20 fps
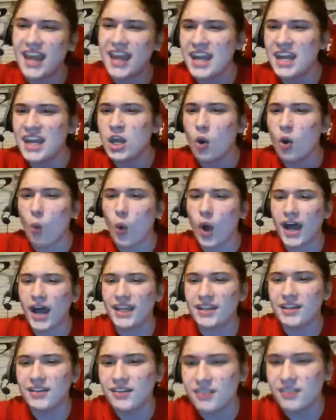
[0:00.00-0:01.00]
A.
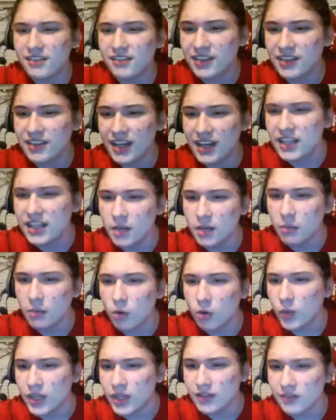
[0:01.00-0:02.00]
Wine Stadium
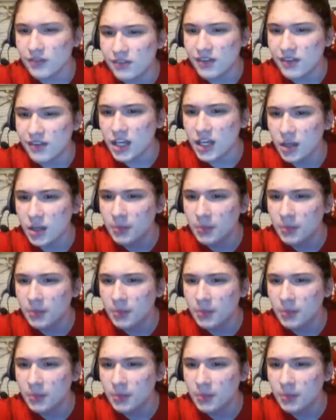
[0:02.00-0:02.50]
or Wien Stadium,